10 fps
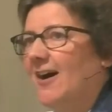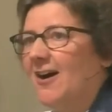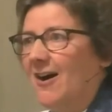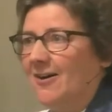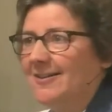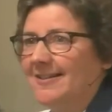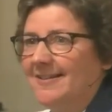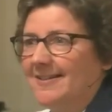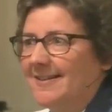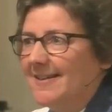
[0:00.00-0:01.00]
are,
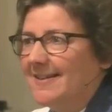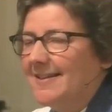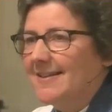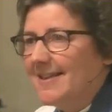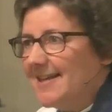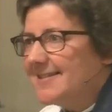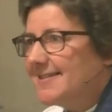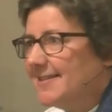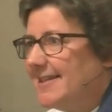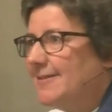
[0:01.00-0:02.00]

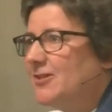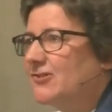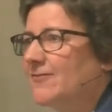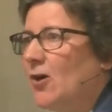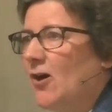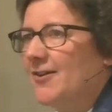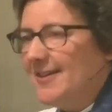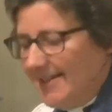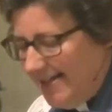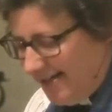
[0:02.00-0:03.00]
less than the image of God
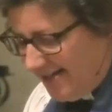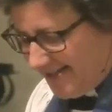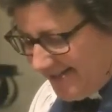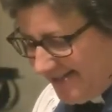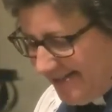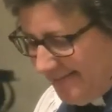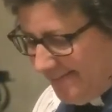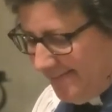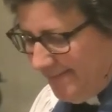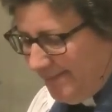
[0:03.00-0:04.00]
in us.
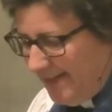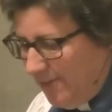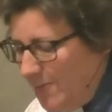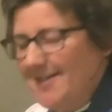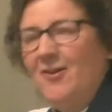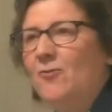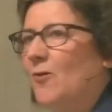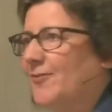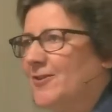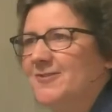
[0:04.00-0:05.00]
We know
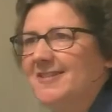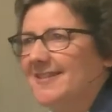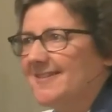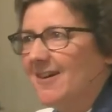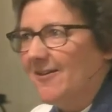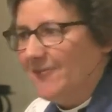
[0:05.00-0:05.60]
what those things are